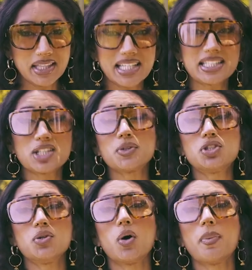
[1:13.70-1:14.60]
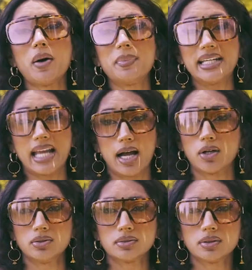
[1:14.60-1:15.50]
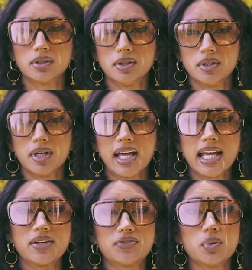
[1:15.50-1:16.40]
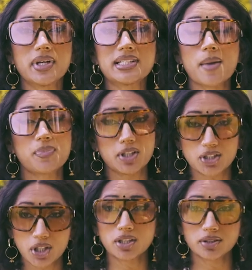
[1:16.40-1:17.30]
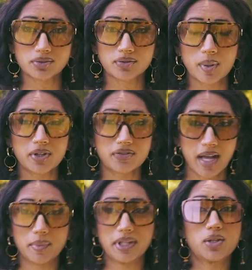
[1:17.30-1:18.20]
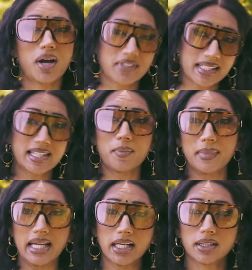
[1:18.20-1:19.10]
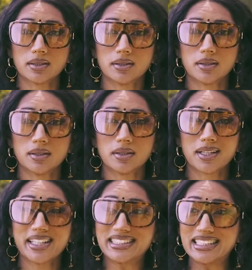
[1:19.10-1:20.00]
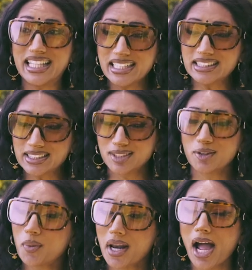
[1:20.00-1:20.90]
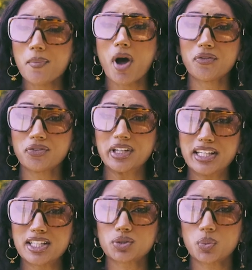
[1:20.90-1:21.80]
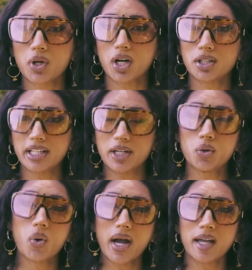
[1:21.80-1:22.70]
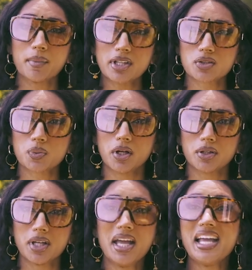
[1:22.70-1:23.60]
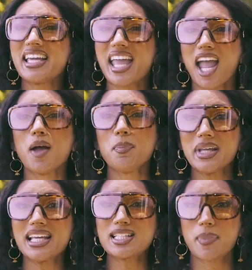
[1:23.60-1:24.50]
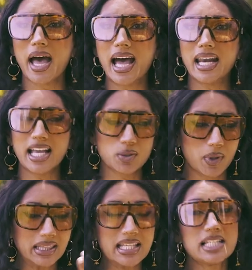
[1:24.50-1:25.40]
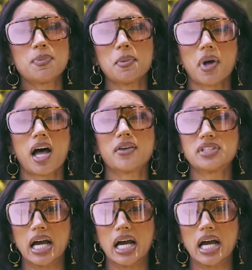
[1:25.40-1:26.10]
This is what you know about me now. And if you accept the dirt from your family, you have to accept me. Because this, what I'm offering in this world and who I am in this world, can't be as bad as what these people have